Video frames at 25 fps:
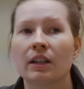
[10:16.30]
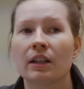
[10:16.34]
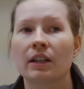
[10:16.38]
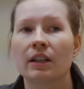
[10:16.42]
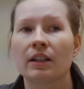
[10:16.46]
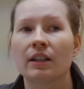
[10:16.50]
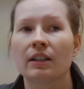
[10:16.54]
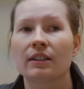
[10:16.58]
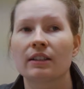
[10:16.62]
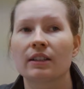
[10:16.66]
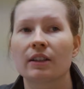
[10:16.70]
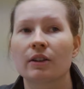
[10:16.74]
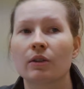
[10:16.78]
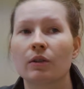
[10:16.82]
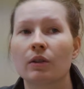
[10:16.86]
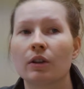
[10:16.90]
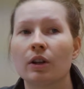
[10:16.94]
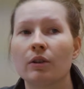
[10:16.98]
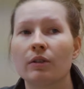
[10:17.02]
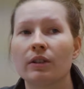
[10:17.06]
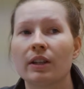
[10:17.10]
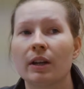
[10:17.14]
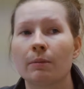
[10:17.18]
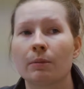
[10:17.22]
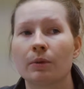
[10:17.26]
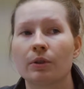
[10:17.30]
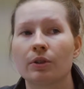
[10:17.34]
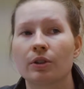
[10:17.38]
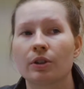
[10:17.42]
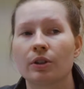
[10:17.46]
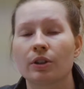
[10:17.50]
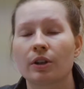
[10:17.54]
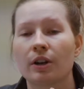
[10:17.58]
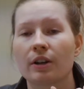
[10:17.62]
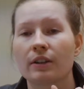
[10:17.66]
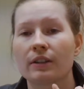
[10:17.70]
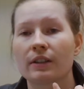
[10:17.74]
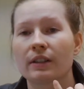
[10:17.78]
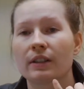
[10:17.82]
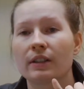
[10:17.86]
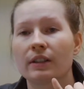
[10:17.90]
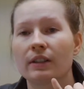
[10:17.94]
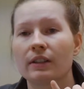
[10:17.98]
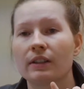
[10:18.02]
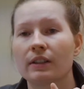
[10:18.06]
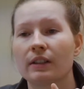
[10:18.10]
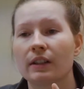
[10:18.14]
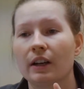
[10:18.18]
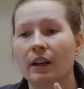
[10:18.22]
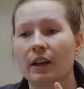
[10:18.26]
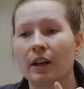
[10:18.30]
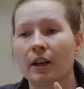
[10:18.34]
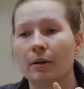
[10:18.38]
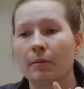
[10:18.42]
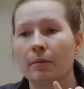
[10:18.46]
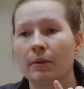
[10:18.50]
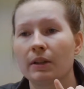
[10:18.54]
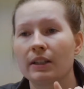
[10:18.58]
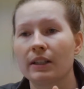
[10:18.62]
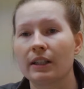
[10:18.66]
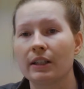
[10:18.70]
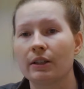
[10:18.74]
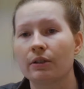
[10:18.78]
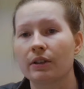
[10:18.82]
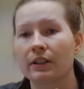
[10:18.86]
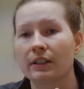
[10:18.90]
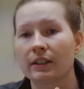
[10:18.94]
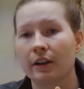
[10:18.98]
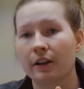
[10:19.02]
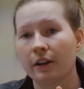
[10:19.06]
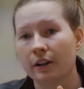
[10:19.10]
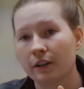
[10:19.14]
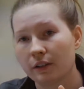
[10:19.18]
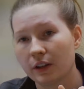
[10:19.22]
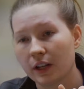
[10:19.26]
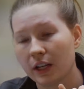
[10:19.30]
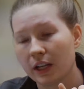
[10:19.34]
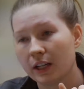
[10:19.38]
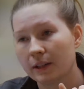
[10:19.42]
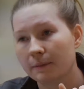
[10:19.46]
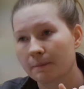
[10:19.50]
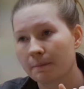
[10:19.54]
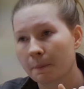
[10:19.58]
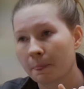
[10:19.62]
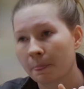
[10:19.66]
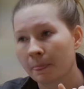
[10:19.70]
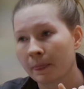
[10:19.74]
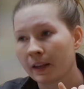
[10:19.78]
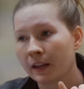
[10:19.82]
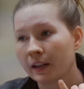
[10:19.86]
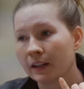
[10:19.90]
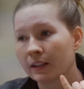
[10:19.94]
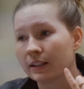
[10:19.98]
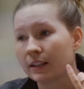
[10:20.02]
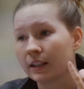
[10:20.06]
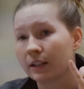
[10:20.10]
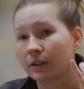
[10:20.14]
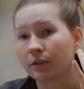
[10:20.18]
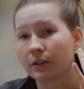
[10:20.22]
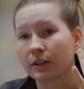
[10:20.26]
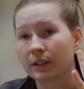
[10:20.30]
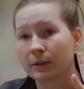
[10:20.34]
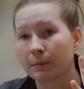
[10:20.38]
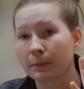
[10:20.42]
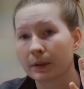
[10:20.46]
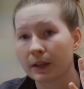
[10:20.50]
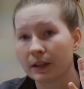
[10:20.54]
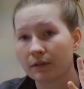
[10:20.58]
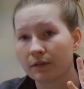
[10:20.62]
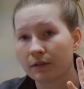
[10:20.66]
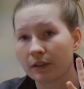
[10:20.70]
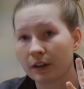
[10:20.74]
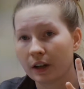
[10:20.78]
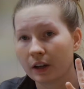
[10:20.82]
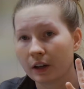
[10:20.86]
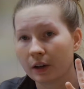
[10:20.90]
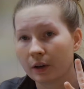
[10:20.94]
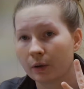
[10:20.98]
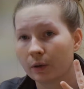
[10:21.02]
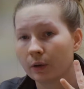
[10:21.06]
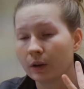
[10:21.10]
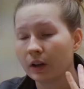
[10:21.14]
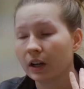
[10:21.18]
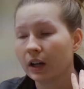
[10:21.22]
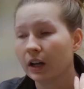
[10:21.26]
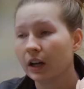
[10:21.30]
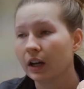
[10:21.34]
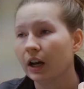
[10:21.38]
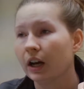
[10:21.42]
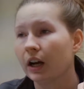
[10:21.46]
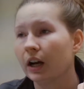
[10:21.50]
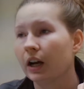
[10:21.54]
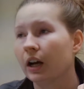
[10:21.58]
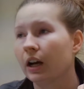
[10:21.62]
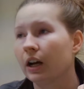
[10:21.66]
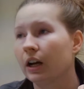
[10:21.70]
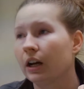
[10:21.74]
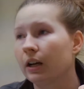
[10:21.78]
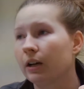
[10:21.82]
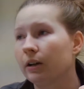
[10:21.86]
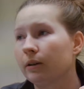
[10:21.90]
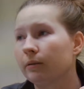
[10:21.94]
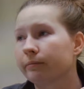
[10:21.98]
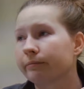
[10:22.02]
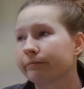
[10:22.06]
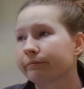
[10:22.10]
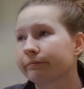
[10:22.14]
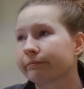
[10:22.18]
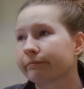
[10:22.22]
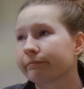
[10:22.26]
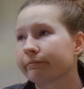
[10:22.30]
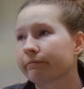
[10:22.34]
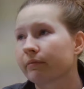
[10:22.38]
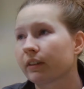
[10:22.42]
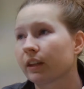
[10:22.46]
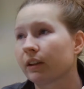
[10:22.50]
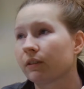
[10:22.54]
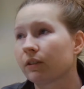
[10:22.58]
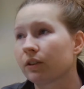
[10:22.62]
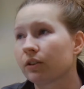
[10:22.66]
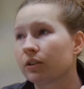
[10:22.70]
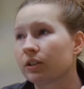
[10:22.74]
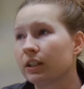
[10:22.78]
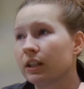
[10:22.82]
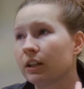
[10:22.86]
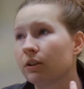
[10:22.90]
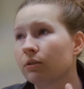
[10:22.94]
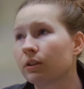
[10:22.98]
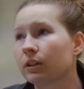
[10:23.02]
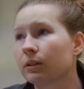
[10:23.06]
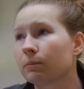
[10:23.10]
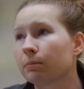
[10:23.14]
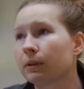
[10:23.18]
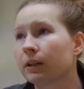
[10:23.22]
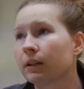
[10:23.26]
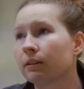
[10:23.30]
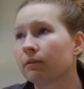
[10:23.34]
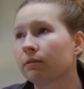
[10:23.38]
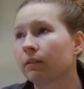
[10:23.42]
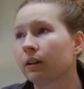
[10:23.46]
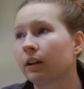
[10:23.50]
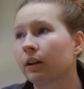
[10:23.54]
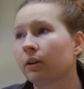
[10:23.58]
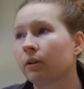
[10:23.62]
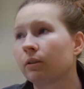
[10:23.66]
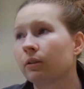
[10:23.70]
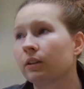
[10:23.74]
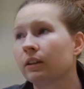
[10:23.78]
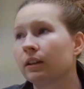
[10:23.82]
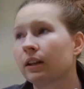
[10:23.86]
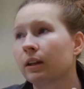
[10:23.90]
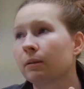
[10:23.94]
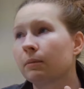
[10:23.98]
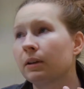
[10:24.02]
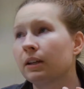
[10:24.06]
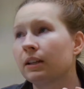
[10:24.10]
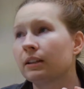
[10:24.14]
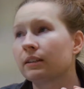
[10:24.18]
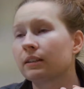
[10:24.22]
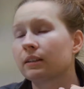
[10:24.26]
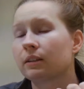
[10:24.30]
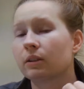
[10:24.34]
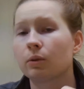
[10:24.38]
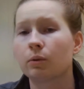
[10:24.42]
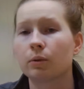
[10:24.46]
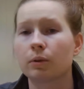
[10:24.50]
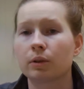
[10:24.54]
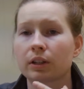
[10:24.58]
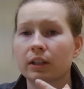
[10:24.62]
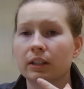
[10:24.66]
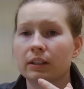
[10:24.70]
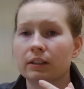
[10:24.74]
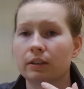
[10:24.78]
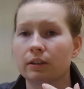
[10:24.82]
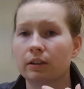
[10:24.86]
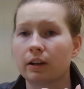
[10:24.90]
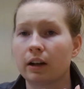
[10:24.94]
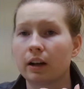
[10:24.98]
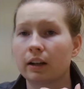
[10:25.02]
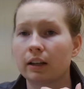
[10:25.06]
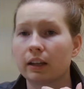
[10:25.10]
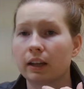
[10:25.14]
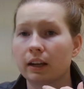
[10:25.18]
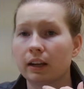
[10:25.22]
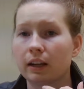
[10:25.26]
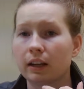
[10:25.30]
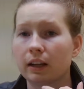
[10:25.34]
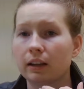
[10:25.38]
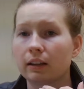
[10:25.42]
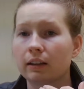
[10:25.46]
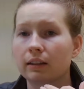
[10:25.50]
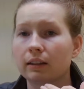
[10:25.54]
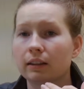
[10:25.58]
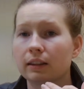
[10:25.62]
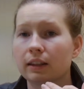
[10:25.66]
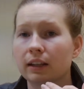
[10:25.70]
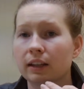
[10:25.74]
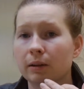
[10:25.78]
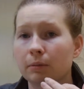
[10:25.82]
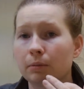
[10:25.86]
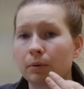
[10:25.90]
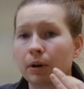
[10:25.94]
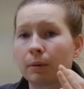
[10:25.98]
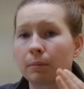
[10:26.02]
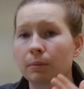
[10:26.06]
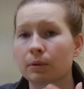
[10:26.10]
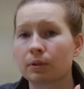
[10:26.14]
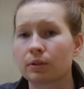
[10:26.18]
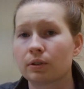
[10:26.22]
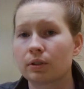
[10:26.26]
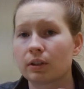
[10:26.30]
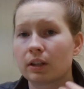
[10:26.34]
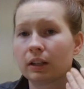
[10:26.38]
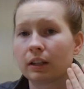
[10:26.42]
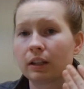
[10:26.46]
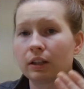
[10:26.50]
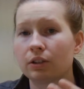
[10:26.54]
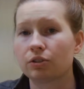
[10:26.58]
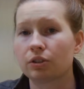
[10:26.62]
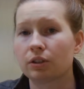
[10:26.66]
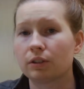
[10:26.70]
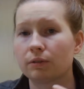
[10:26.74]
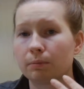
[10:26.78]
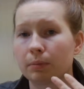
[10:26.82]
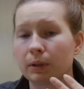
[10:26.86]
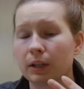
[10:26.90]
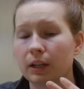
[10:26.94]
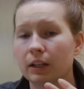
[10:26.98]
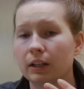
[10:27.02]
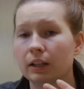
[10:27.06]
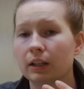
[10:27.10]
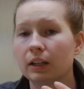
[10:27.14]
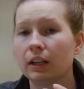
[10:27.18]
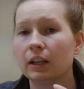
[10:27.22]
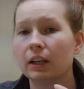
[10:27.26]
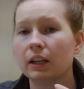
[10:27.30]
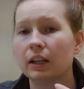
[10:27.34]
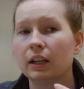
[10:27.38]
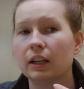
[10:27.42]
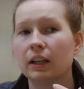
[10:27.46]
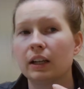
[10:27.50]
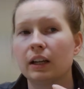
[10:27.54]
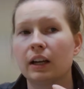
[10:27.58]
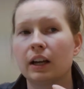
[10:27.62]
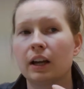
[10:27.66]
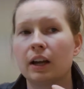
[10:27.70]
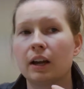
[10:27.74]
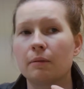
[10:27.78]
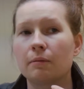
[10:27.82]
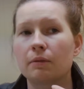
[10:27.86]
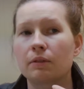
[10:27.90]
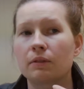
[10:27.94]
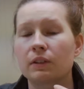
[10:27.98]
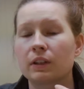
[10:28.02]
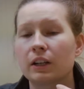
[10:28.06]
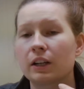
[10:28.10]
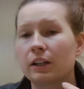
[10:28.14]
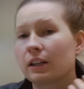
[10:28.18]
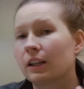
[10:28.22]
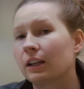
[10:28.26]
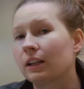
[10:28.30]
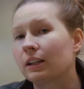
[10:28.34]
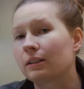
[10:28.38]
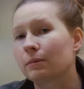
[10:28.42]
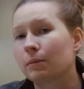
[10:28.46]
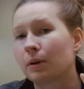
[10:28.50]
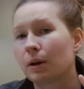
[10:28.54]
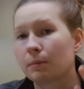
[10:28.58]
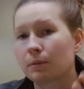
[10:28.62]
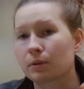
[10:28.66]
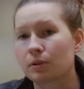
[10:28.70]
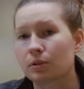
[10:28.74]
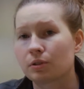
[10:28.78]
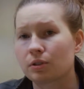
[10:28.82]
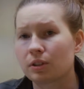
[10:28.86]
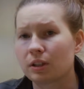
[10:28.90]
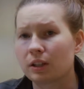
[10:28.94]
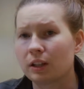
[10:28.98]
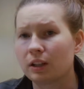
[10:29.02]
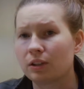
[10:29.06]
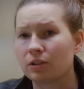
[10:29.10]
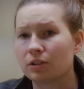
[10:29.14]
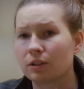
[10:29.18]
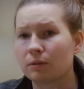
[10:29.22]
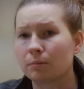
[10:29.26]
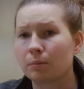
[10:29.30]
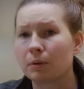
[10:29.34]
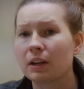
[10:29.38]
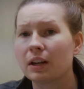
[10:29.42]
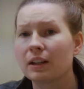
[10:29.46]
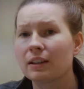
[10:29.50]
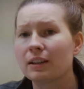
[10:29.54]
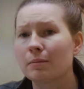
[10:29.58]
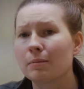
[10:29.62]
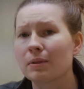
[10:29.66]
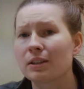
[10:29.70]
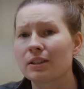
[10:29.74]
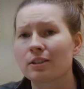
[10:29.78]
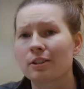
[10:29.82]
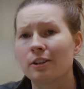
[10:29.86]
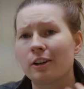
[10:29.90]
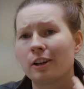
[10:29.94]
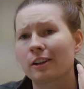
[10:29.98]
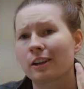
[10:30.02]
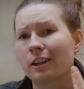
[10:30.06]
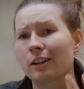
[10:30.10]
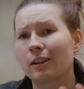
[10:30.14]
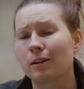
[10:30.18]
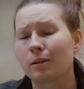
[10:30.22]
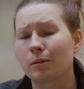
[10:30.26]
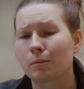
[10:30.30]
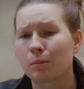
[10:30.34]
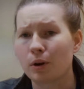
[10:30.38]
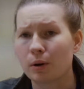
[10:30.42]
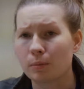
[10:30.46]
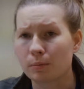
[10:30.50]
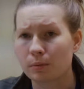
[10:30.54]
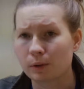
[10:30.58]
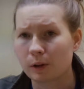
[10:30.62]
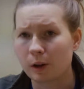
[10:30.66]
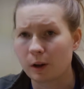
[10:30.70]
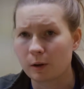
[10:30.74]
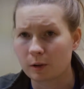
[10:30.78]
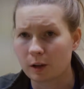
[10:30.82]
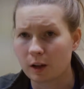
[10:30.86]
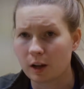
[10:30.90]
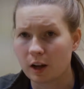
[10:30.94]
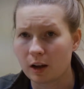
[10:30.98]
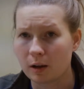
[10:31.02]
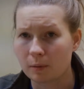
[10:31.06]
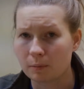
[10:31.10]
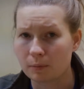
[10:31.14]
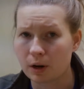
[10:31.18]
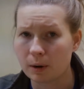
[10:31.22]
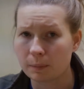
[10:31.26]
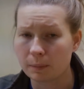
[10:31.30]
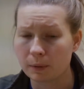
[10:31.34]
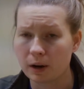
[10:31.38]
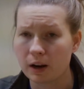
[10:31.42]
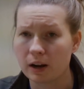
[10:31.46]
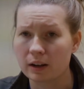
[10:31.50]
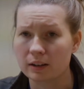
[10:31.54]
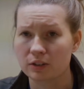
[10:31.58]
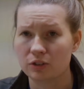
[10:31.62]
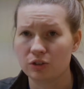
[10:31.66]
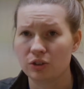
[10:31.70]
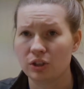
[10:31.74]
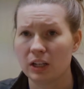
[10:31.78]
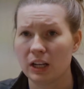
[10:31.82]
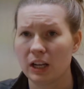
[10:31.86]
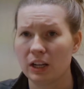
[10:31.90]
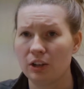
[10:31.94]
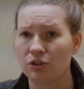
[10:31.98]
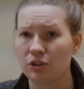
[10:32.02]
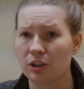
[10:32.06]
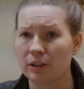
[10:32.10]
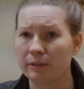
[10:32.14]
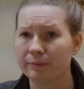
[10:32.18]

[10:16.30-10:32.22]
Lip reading: So low temperature causes a decreased heart rate, decreased blood flow. If there's decreased blood flow, then that means that the organs are not getting that proper circulation of blood. If they're not getting a proper circulation of blood, that means they're not getting a proper oxygenation.